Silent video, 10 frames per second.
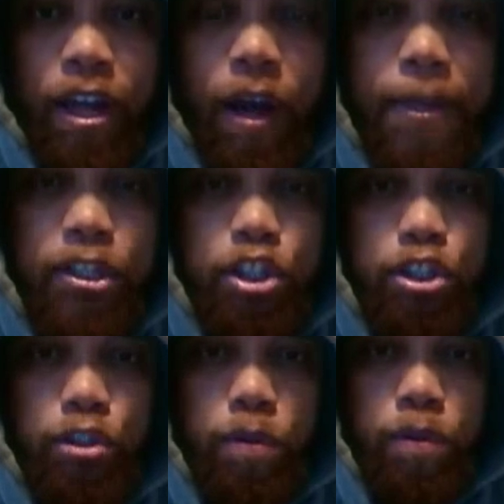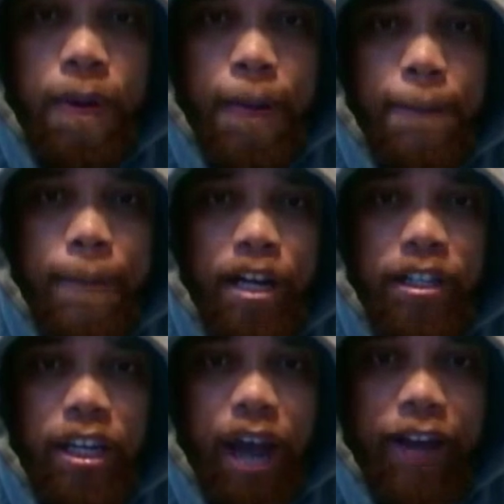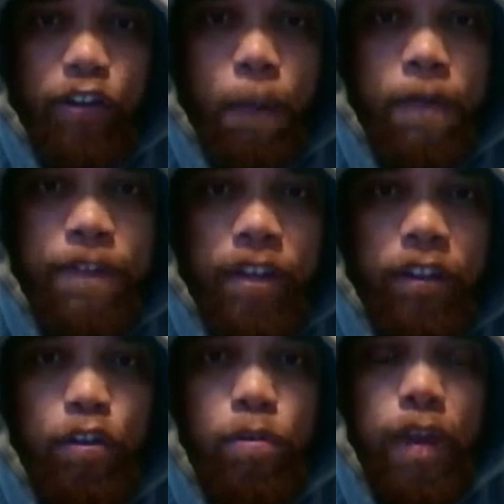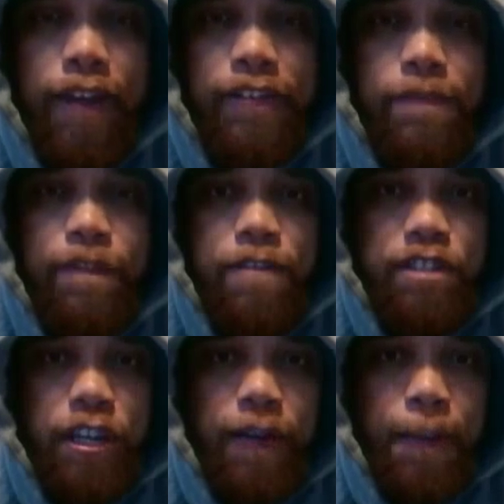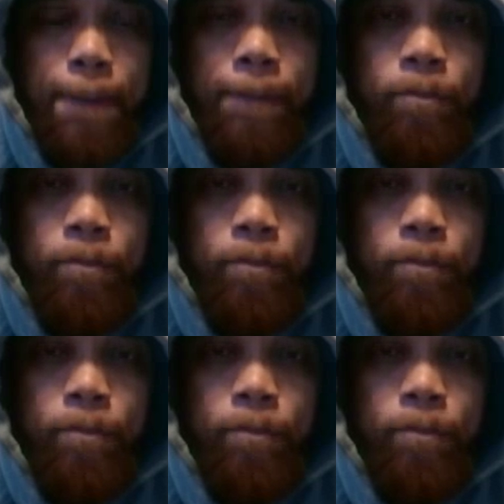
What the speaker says: coming to you Monday, October 5th, 2015.